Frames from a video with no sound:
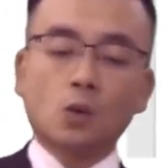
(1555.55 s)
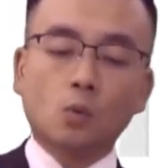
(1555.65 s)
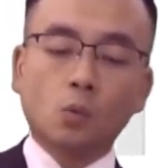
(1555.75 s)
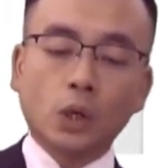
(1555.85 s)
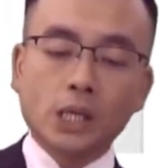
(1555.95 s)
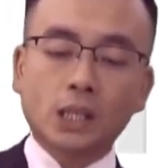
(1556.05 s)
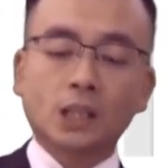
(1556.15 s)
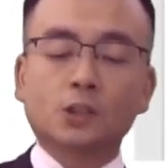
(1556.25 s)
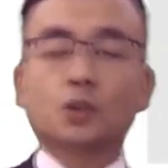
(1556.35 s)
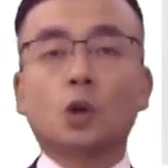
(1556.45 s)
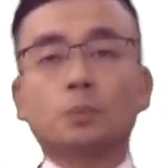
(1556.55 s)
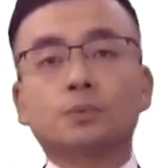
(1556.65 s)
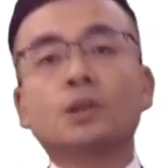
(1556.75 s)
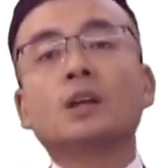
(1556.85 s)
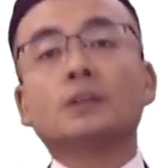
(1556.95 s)
we can
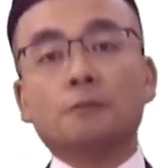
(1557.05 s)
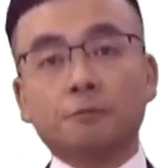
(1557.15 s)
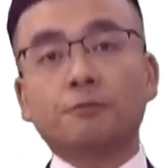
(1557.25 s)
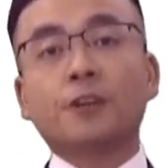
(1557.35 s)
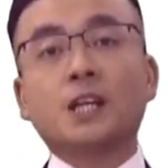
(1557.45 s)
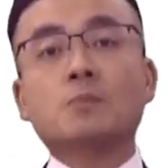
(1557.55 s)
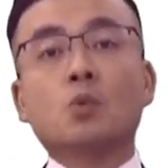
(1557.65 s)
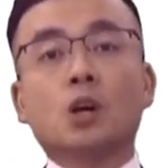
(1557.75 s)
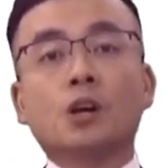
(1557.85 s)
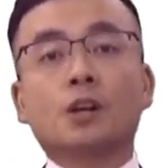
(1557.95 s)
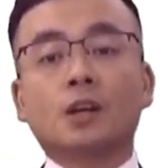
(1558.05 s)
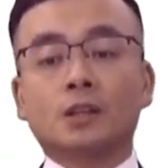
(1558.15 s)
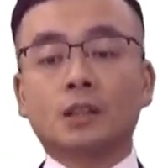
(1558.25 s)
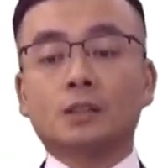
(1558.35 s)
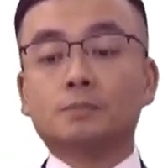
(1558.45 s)
adopt the framework
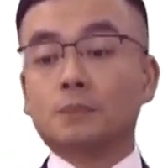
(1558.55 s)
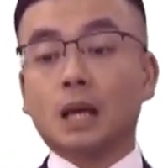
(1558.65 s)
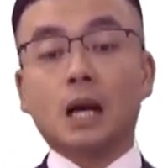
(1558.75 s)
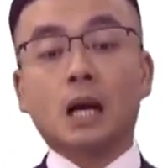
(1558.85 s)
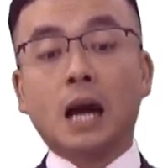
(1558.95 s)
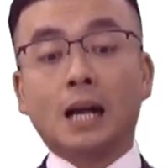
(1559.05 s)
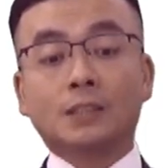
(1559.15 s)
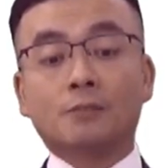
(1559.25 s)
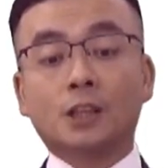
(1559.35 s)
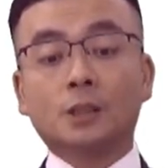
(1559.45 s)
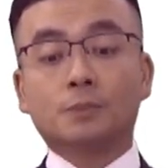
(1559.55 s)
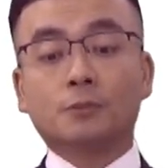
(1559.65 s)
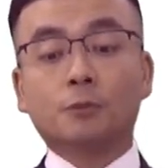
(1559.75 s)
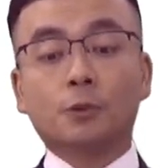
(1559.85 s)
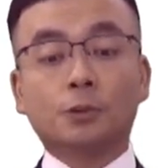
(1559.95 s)
that I developed
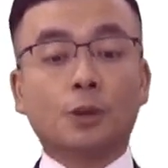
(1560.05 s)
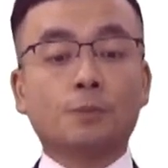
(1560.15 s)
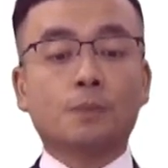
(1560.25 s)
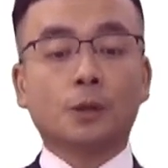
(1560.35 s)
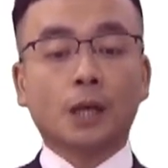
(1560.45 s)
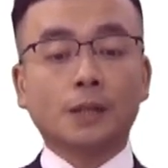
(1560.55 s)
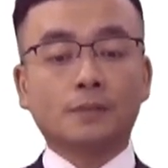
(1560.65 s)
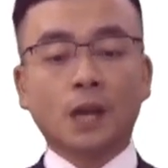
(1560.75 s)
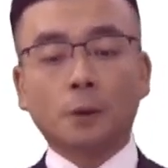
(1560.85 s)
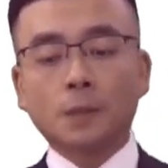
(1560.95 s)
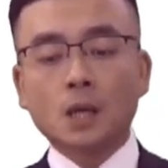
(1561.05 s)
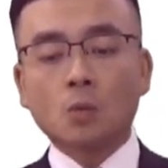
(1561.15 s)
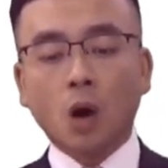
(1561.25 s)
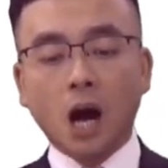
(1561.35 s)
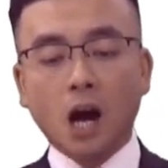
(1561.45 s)
for you. Okay. Now,
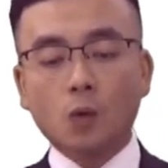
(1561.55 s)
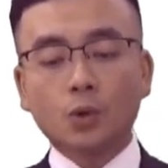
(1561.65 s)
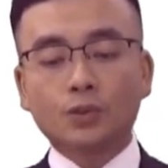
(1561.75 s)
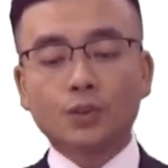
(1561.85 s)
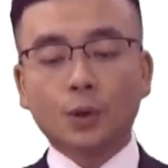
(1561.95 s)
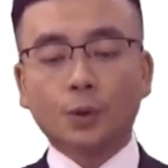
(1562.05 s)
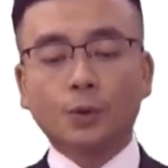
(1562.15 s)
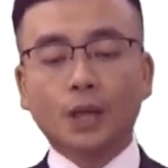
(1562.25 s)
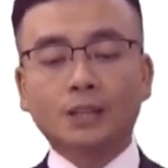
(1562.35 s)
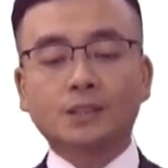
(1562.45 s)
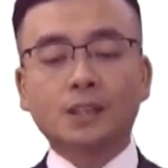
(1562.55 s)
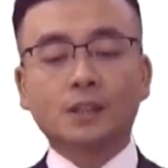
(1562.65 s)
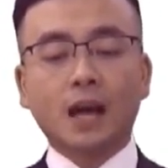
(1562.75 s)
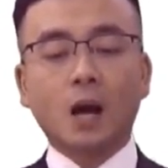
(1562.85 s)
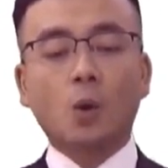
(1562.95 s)
what I would do is
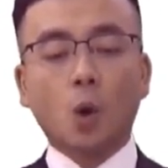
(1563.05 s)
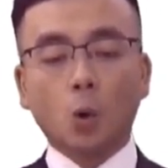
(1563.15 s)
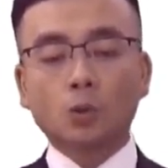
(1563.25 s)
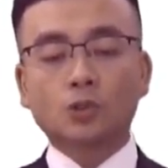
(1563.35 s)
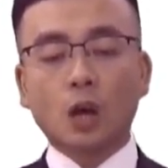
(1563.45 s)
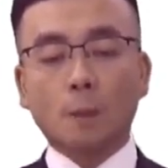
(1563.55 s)
that I will also